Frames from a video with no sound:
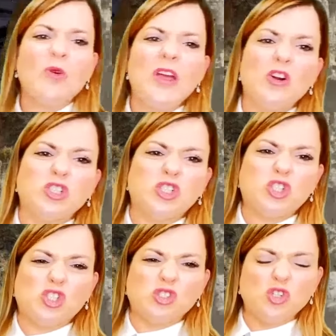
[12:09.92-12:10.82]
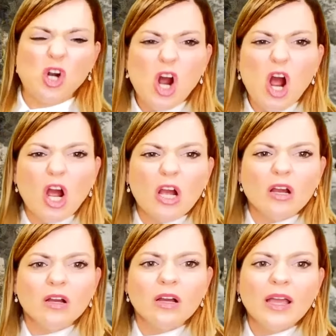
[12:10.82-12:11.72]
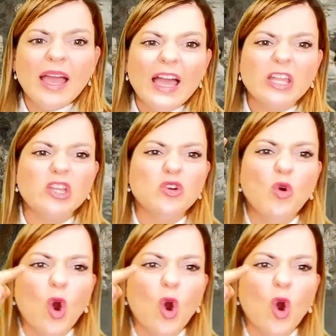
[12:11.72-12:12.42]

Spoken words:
we are strong. And you